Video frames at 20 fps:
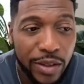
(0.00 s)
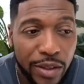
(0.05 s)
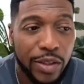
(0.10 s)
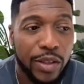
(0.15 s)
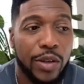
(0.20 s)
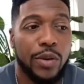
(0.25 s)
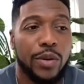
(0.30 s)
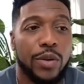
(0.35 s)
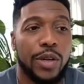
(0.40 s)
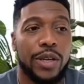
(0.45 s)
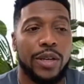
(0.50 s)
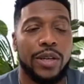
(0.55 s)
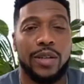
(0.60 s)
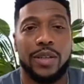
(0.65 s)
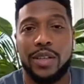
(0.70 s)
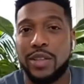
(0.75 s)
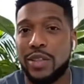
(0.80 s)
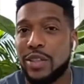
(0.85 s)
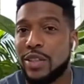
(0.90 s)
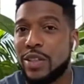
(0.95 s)

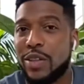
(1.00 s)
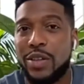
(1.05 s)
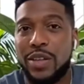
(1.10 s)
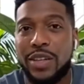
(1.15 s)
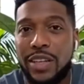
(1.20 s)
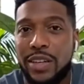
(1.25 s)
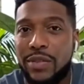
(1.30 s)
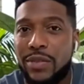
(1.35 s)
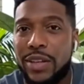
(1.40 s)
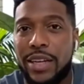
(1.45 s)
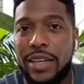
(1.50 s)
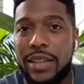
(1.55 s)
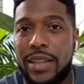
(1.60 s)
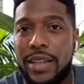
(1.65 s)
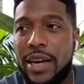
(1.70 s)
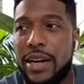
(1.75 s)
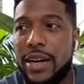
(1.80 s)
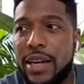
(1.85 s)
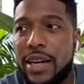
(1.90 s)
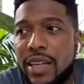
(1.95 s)
So they're just going to leave it like
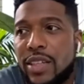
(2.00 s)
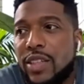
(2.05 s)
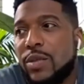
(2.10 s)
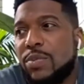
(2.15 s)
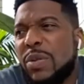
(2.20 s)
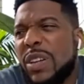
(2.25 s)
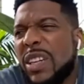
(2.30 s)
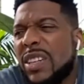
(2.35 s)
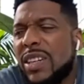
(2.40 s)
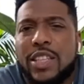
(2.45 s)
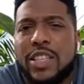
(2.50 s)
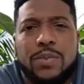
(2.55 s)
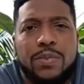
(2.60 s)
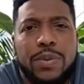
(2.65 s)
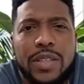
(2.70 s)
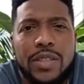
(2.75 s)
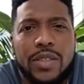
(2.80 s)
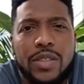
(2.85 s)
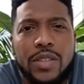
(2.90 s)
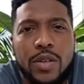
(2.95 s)
that. And it's
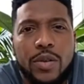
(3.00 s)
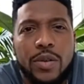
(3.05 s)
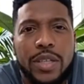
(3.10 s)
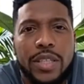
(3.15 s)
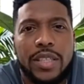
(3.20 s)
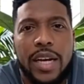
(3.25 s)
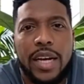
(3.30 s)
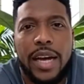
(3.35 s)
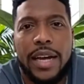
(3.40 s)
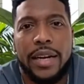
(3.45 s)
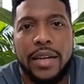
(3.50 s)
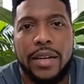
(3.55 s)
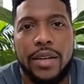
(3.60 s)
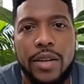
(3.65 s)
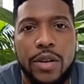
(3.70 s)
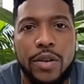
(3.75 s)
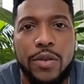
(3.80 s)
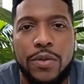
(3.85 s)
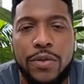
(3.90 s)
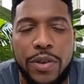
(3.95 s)
been so exciting,
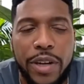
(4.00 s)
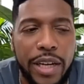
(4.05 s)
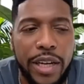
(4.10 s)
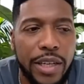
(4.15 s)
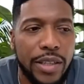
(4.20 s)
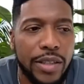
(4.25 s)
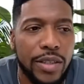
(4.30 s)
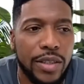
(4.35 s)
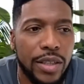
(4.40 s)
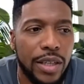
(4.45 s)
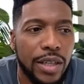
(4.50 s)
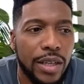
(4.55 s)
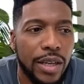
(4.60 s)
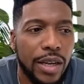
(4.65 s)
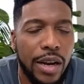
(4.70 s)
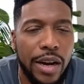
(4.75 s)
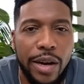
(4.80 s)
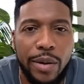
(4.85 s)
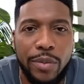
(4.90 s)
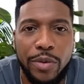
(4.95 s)
you know, fans
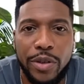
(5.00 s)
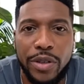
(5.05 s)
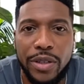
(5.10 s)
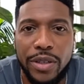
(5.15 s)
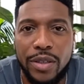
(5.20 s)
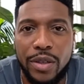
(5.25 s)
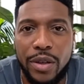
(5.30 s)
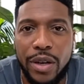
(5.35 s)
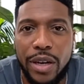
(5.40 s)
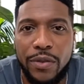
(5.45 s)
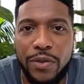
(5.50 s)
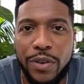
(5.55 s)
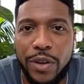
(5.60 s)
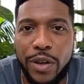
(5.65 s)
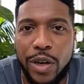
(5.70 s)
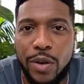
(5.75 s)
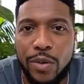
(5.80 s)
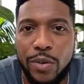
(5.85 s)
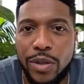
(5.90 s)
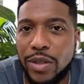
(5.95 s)
clamoring, trying to
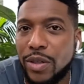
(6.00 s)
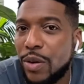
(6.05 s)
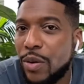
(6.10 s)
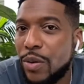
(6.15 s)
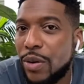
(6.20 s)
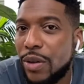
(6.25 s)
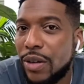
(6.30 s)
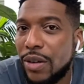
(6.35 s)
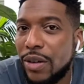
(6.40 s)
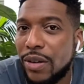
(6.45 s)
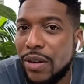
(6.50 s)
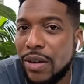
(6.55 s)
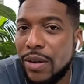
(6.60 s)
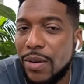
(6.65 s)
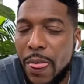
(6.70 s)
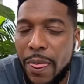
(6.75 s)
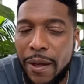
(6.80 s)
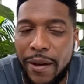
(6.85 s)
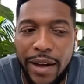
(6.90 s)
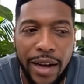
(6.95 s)
figure out what's going
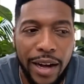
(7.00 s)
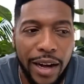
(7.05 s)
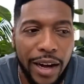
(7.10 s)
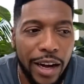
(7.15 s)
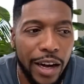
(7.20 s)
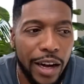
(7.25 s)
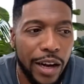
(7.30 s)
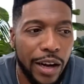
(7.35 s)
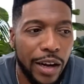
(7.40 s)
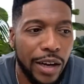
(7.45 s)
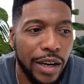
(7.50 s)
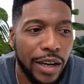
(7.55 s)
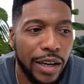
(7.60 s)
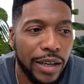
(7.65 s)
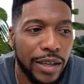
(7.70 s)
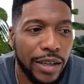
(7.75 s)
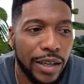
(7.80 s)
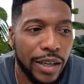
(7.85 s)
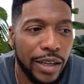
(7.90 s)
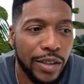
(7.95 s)
on,
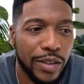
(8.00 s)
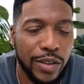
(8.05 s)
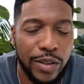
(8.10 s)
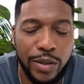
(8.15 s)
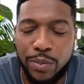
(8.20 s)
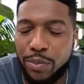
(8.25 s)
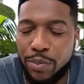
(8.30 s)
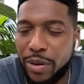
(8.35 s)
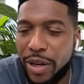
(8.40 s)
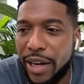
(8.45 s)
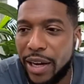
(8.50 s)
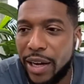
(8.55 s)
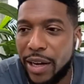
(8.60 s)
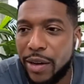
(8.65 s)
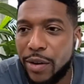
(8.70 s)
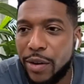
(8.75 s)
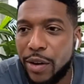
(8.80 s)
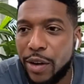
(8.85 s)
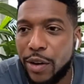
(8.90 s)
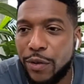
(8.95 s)
us
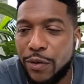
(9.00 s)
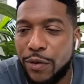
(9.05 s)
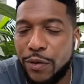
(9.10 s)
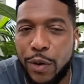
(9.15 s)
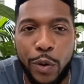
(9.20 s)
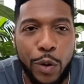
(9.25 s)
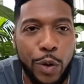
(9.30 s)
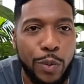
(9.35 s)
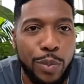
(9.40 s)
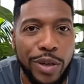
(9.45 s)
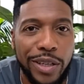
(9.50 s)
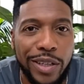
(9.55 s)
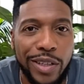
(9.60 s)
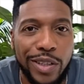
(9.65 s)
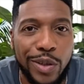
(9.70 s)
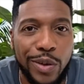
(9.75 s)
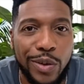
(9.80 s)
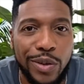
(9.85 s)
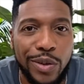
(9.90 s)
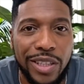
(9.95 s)
playing a photo
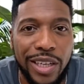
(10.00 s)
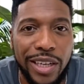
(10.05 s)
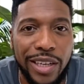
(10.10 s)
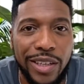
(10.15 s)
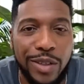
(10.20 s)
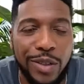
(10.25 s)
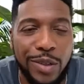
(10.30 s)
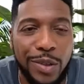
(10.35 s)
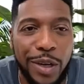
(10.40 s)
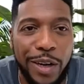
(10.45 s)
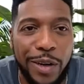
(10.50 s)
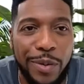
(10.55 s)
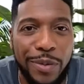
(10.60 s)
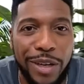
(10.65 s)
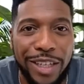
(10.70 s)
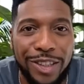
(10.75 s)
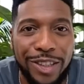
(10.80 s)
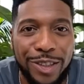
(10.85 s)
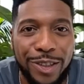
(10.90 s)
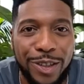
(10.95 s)
police on set to try to
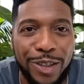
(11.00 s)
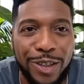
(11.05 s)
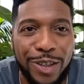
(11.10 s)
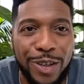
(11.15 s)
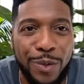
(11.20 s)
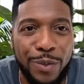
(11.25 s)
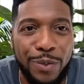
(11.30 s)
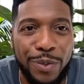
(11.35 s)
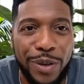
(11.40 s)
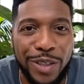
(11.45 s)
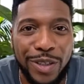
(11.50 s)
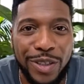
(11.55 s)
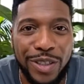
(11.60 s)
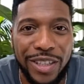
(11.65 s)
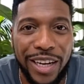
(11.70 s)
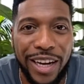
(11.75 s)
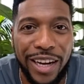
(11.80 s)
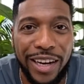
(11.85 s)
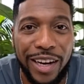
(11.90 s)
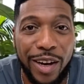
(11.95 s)
make sure no
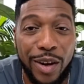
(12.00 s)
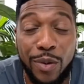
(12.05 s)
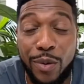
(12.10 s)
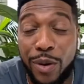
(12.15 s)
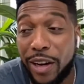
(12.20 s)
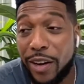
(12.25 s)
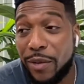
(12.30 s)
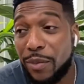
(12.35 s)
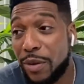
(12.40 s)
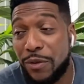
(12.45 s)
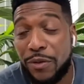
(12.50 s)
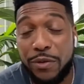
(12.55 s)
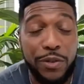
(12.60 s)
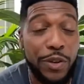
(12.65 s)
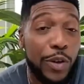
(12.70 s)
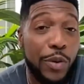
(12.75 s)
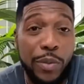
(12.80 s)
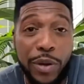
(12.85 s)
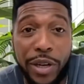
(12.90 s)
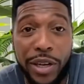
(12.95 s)
pictures got out while I've been
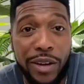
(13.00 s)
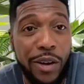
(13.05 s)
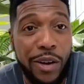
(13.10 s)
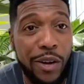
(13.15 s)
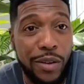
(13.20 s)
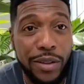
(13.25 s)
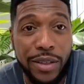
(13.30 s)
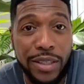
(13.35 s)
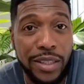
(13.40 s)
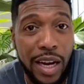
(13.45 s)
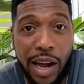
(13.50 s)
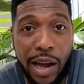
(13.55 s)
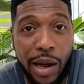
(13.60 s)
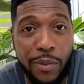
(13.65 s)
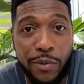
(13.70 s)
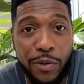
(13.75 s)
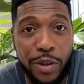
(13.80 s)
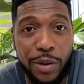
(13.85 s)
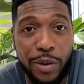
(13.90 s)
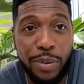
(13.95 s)
filming all this
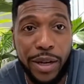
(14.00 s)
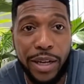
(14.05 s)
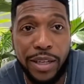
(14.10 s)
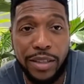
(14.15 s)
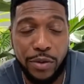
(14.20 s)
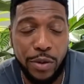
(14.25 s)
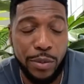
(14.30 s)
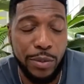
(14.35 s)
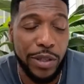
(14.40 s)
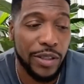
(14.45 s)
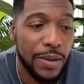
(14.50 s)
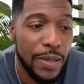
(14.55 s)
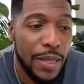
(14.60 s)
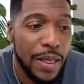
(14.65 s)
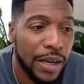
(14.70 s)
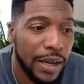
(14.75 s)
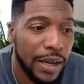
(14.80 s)
time for the past few months.